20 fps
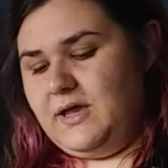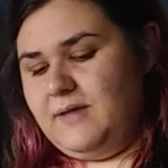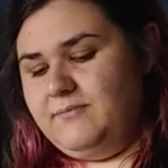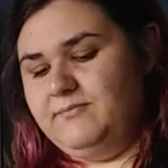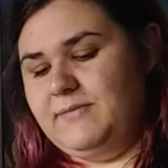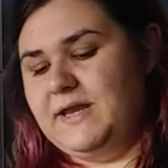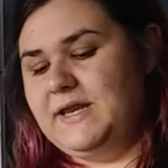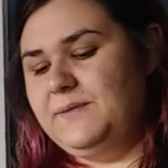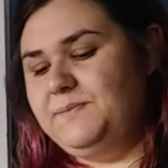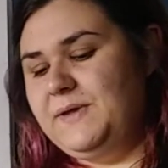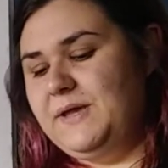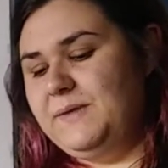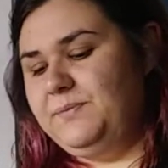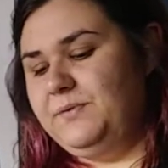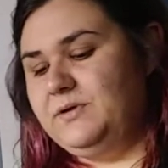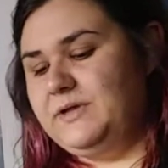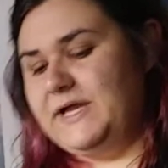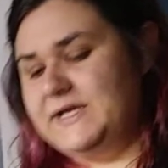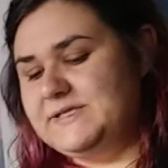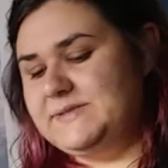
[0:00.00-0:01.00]
Many people
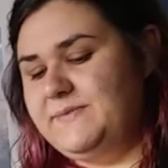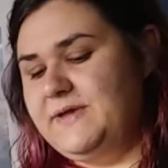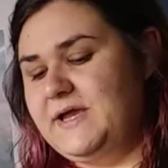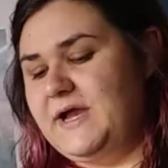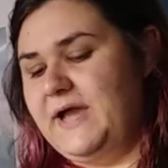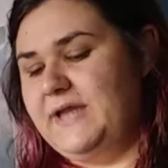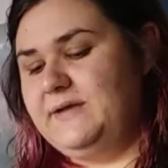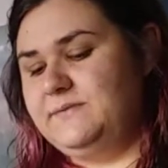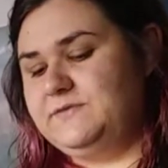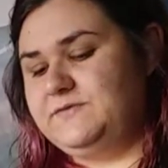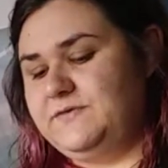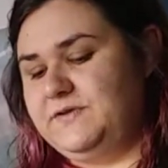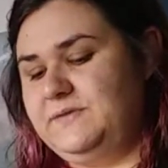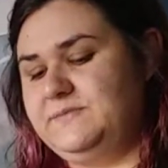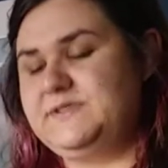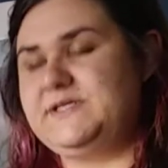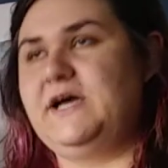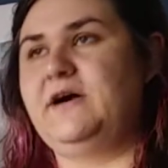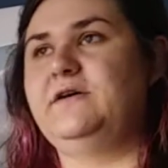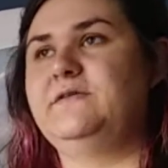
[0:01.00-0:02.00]
like to make items for
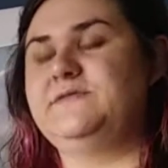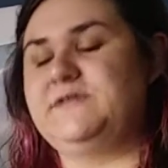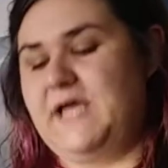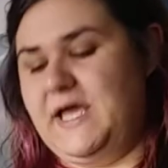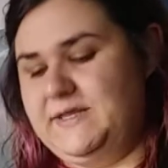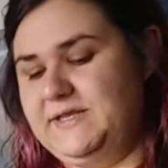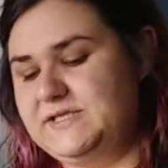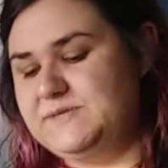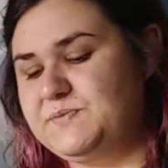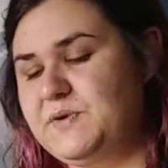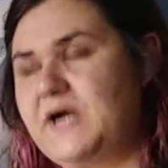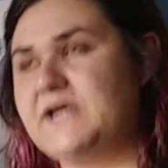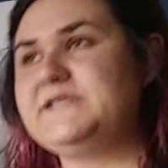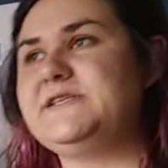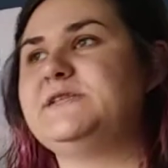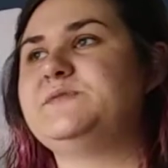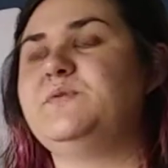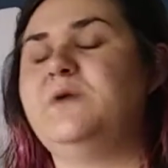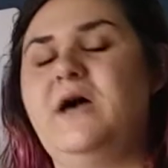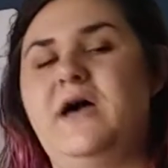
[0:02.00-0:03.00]
themselves, and this
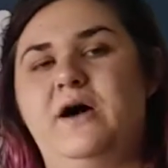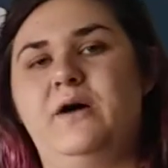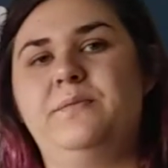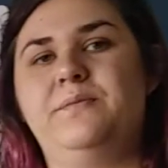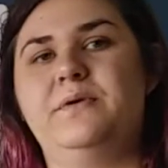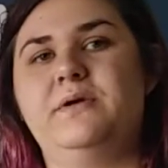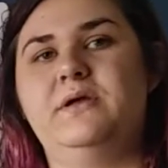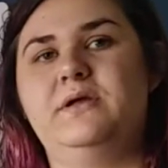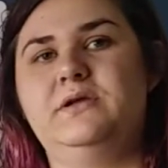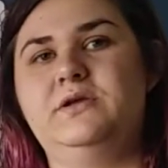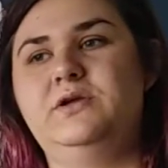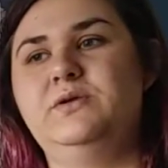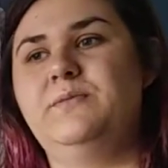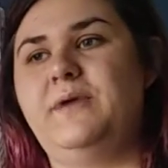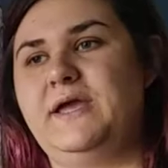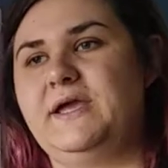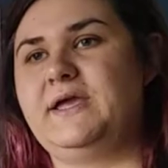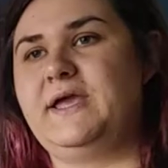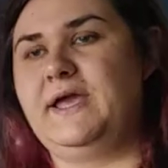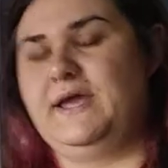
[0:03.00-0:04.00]
process will help you
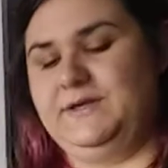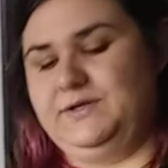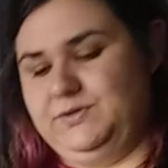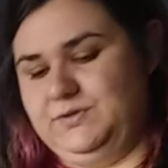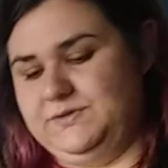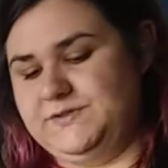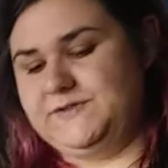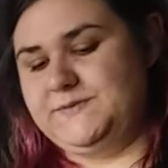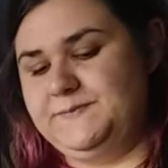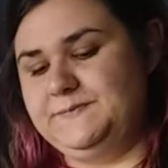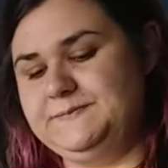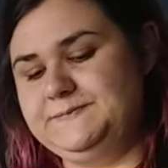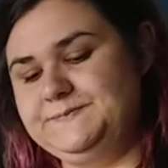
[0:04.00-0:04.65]
make candles.